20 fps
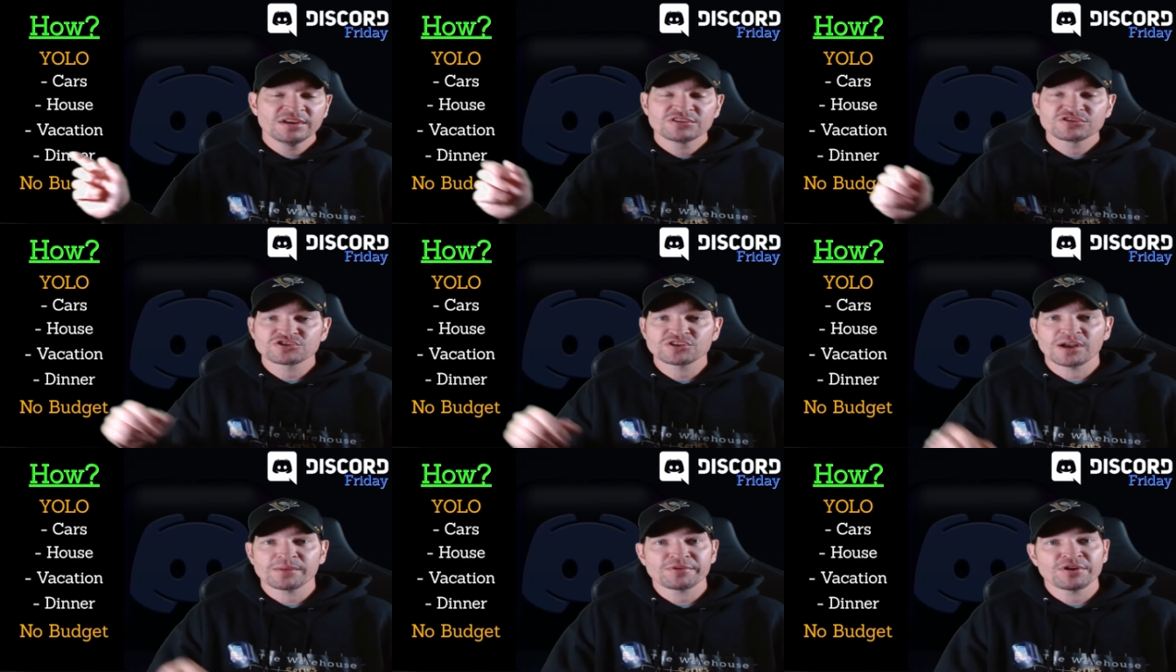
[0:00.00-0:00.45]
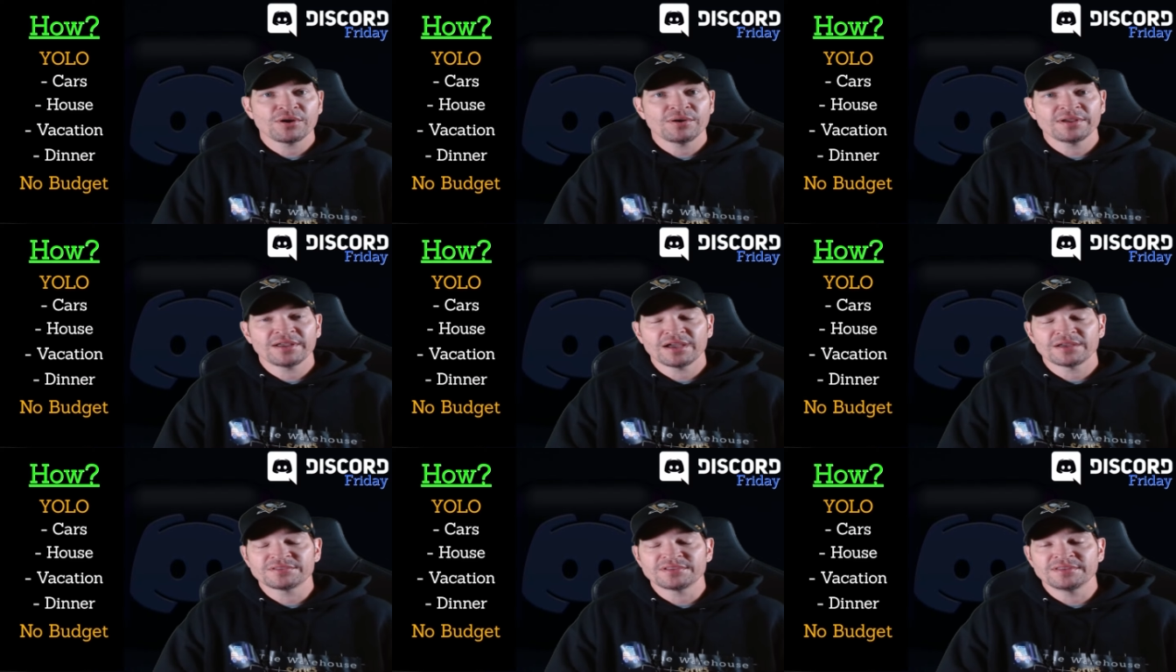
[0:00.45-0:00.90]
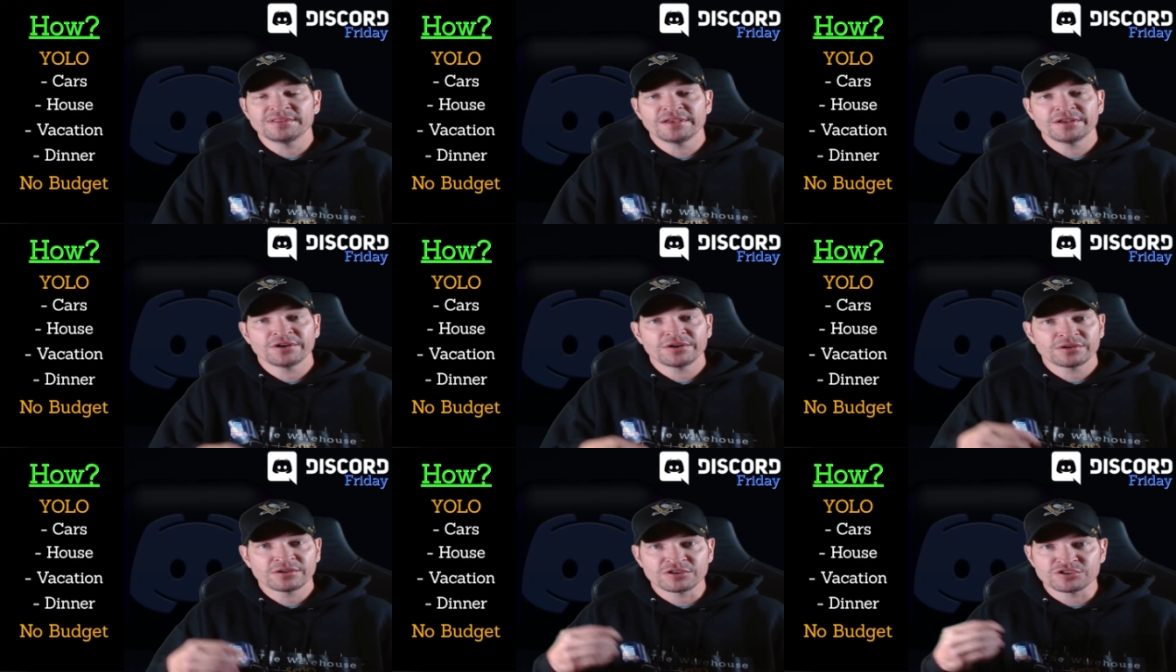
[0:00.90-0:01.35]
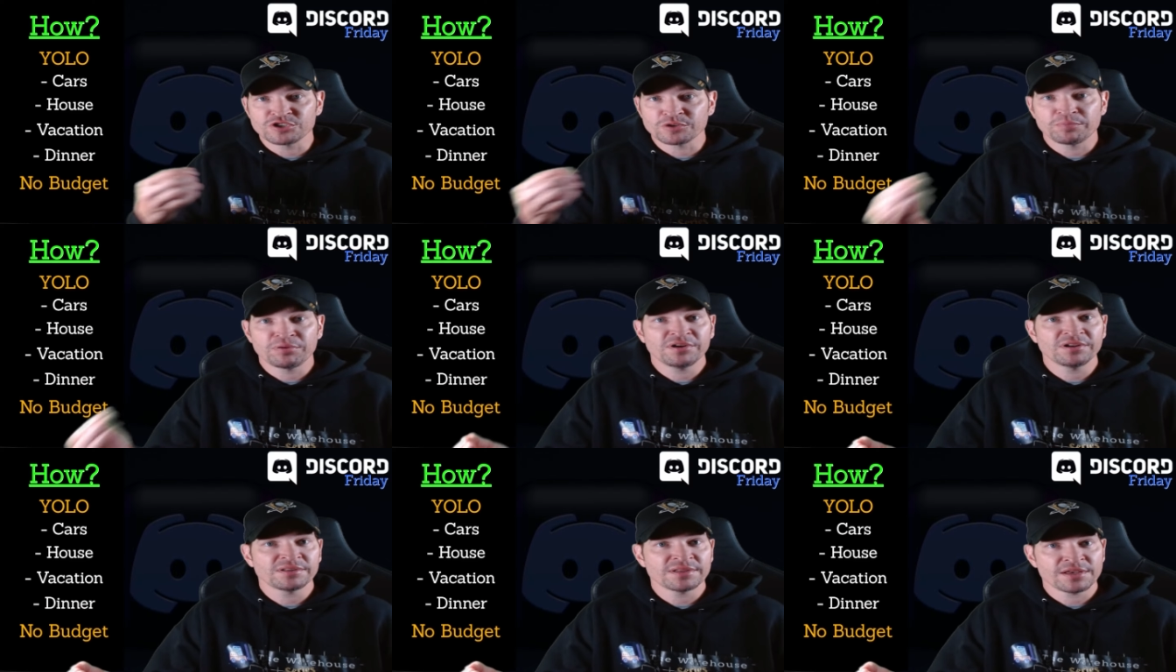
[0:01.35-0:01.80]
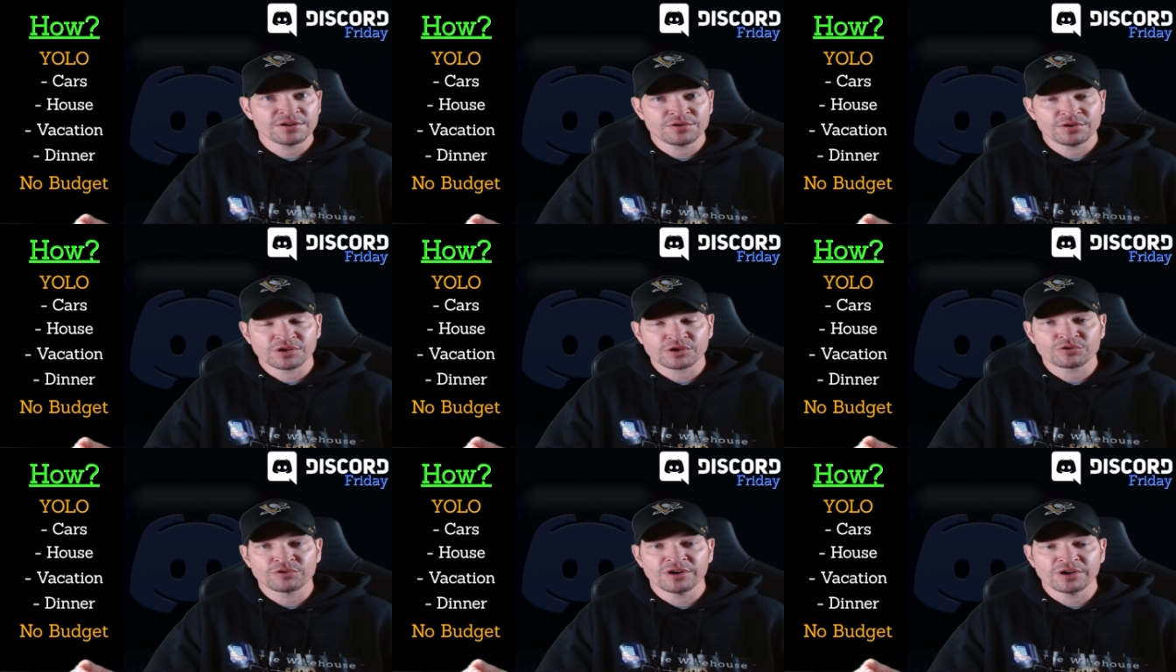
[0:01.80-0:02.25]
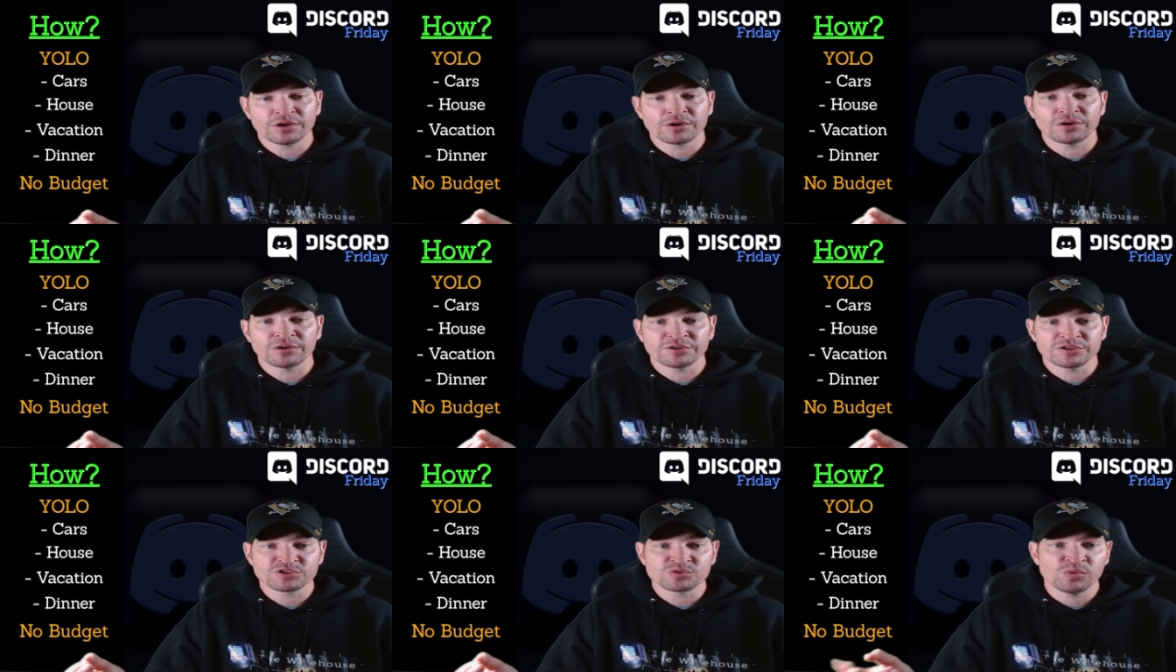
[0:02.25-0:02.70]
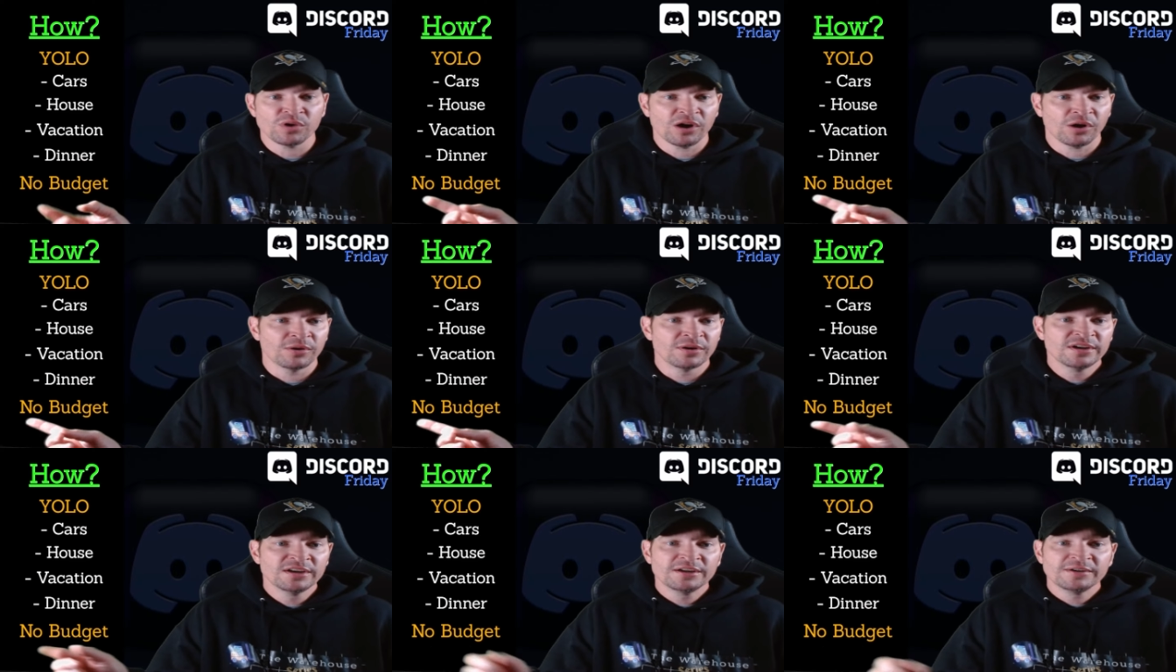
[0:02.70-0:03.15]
Stop going out to dinner because you're putting that on a credit card as well.